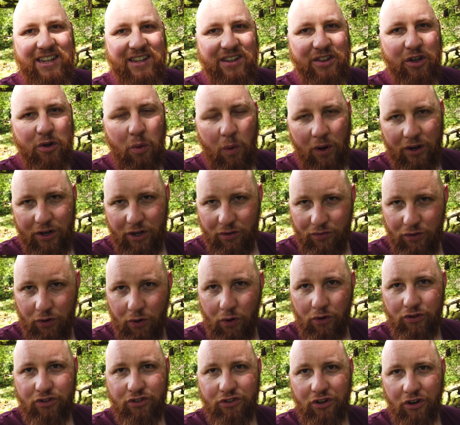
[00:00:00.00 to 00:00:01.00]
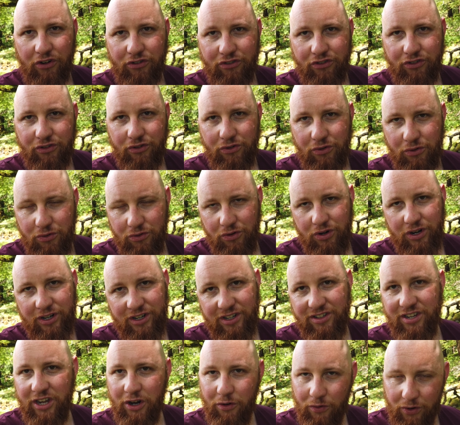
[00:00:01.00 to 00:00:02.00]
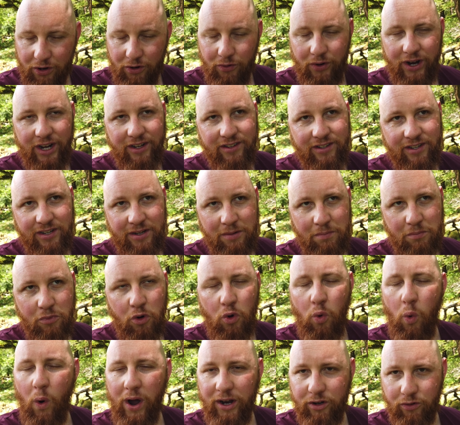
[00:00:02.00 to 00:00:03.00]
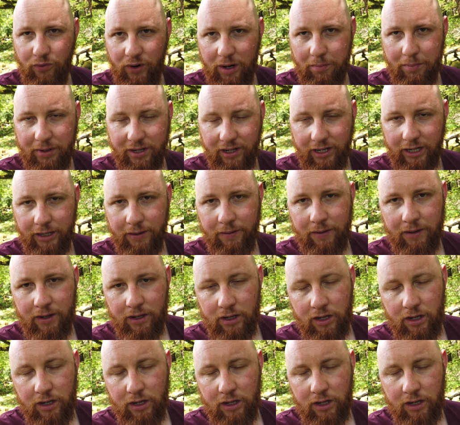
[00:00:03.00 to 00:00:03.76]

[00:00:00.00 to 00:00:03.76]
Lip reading: The quality of the road starts to deteriorate quite rapidly.